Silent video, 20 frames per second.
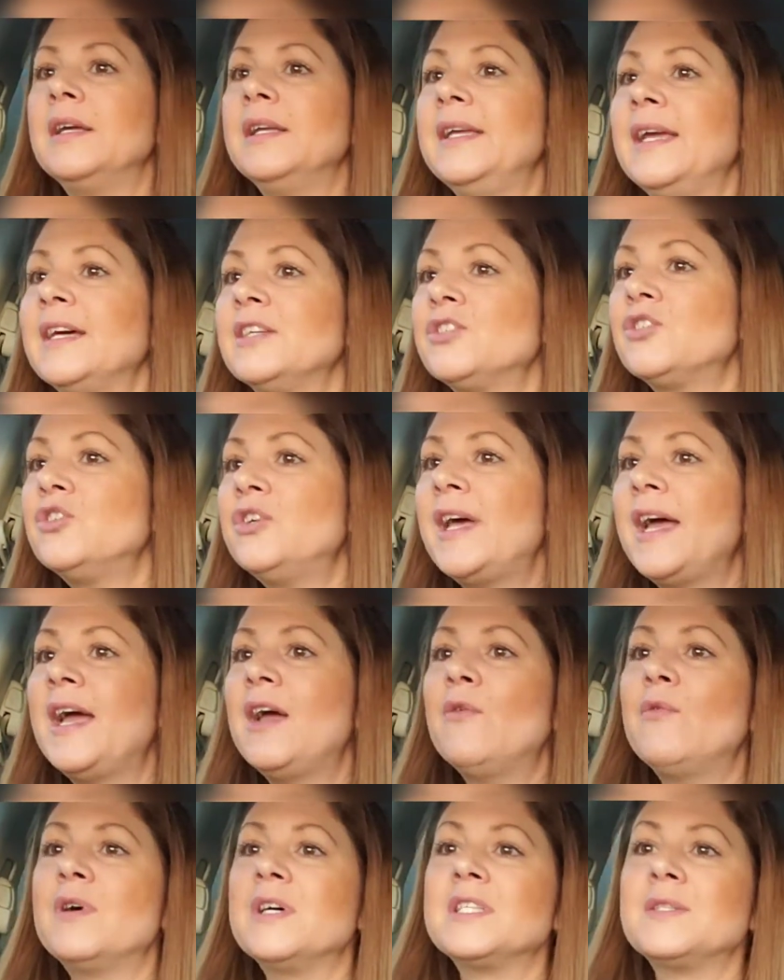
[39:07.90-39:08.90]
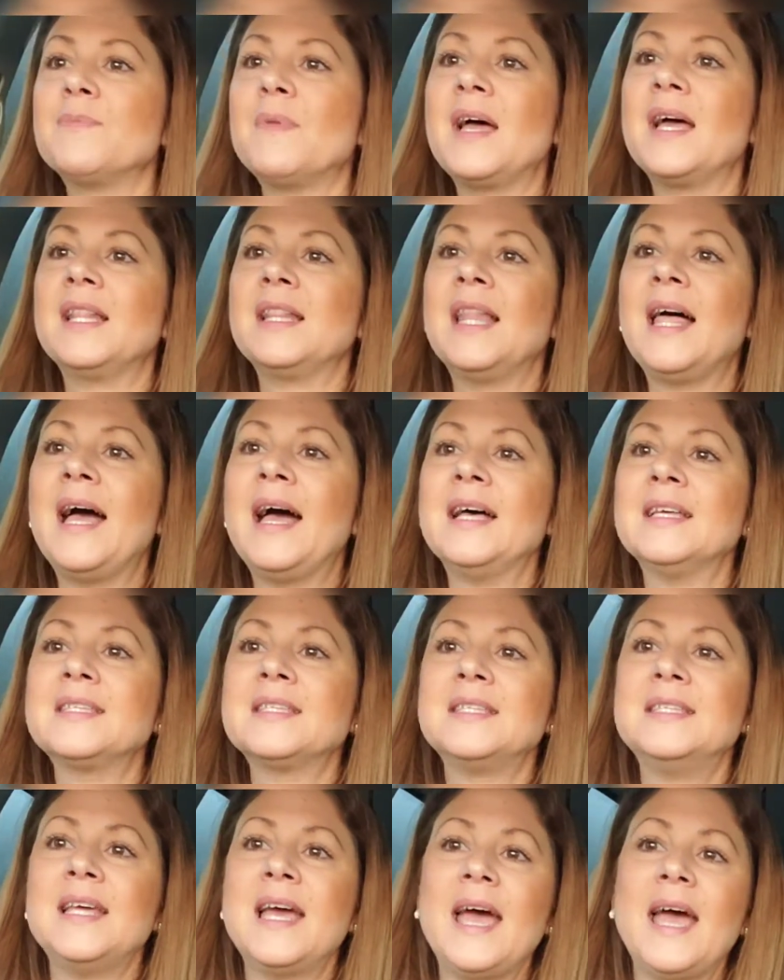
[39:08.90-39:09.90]
Yesterday was my
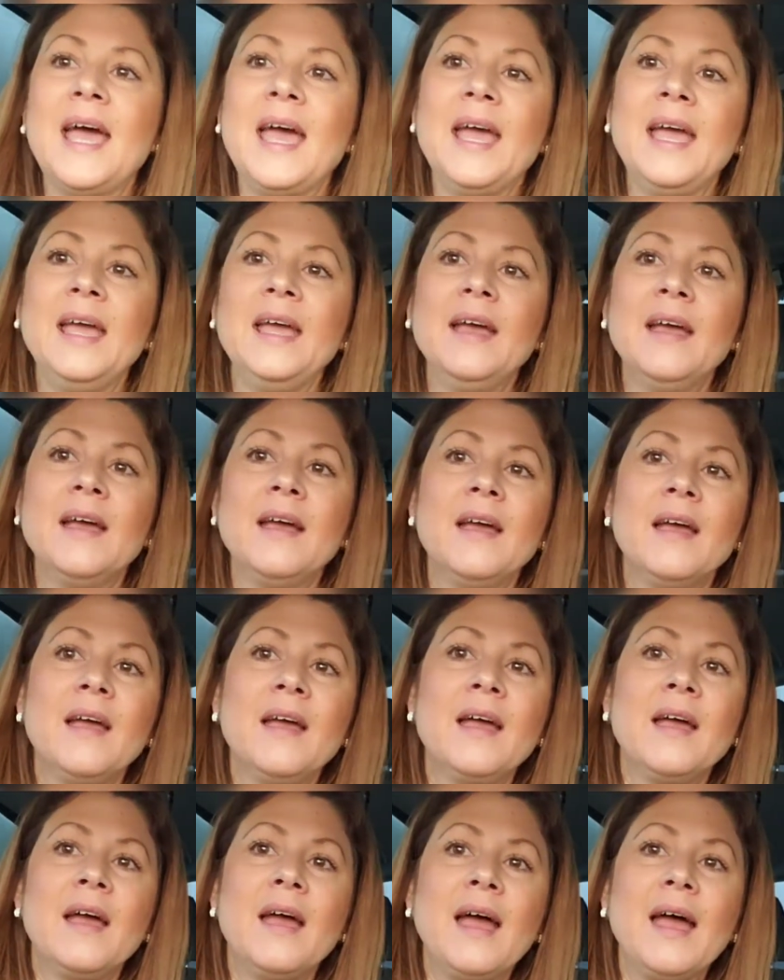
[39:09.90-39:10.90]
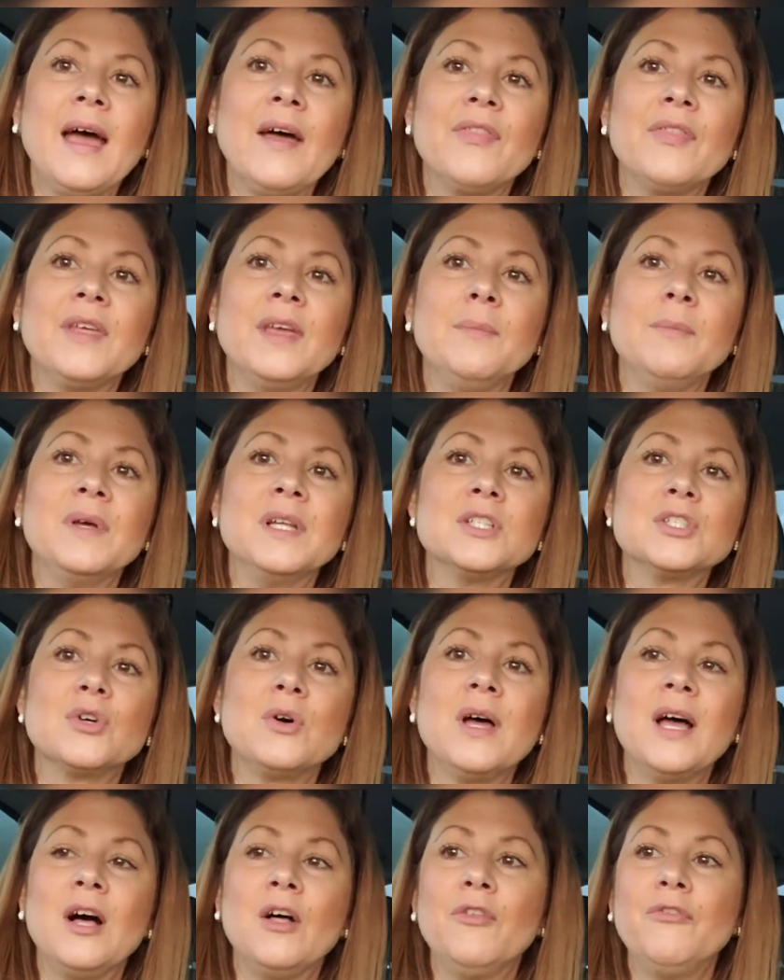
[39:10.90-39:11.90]
last day at the mental
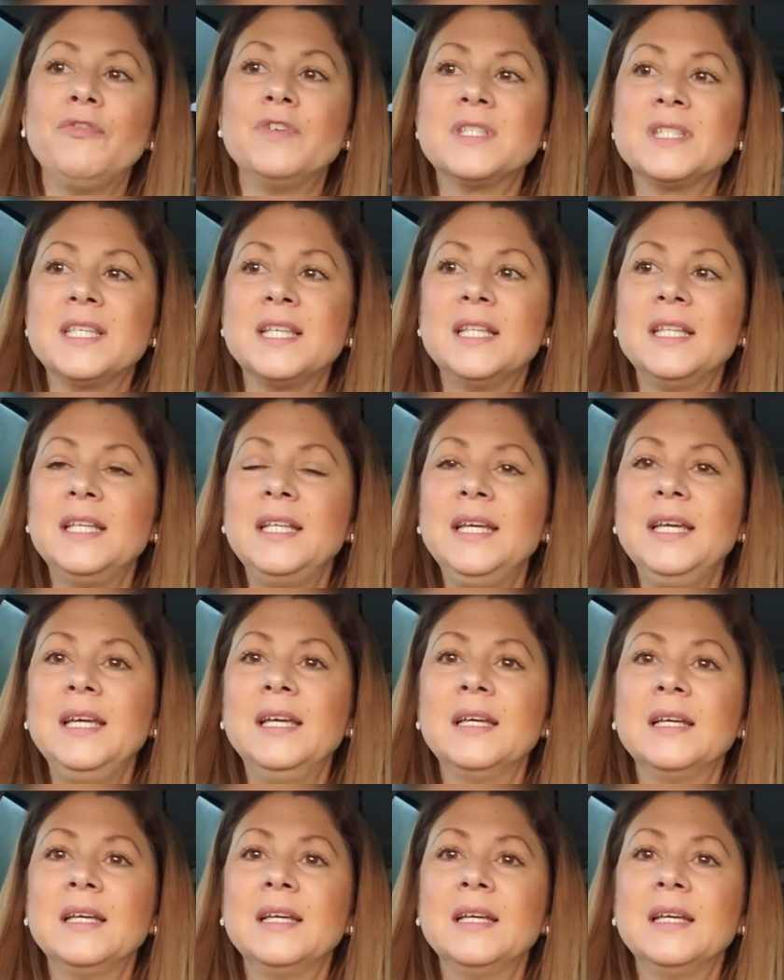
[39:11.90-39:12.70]
health facility.